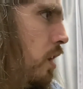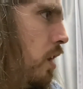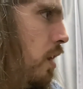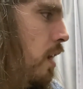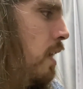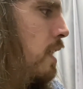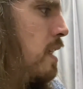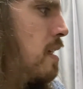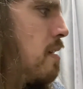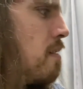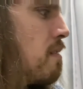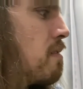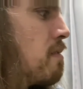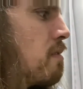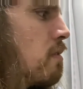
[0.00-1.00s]
It
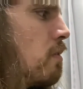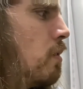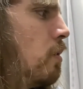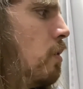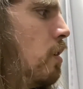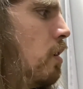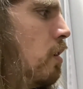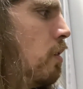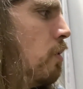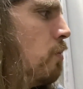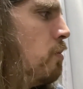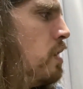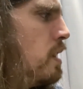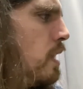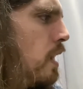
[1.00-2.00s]
is
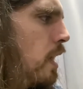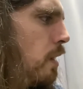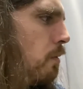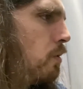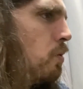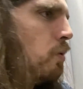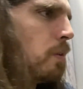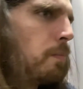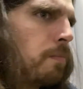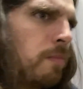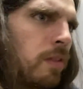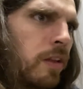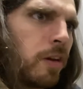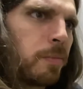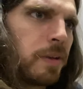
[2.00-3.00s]
really kind of cool, a
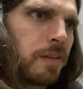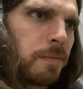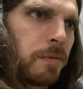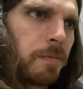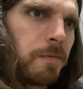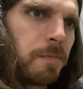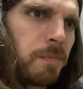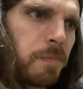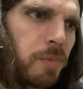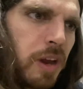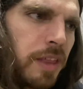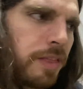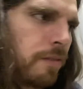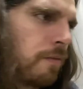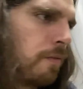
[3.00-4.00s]
little bit of a
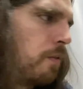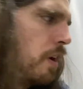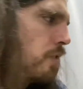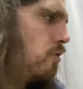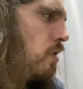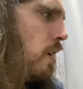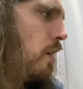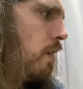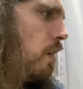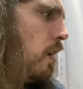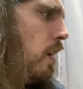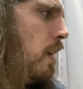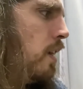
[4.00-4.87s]
breath of fresh air